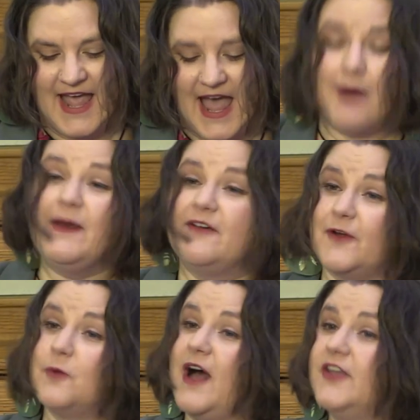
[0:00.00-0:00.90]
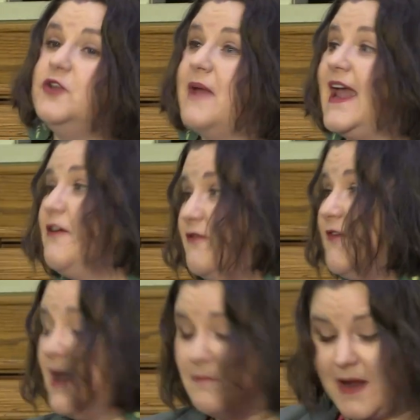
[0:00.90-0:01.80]
However, while you may have
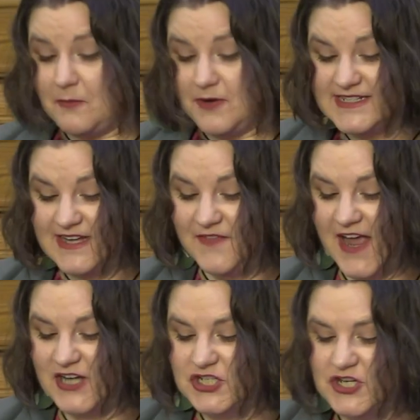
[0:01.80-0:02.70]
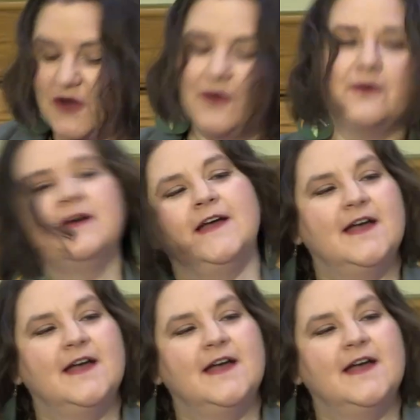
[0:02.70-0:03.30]
fond memories of that show,